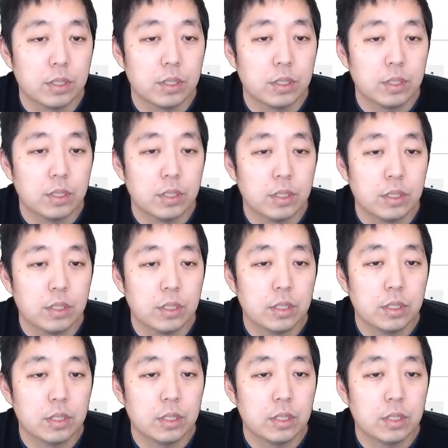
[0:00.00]

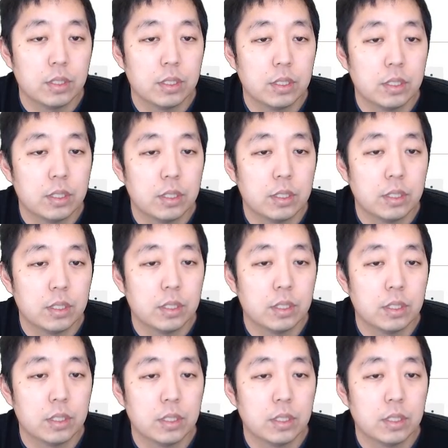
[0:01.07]
(silence)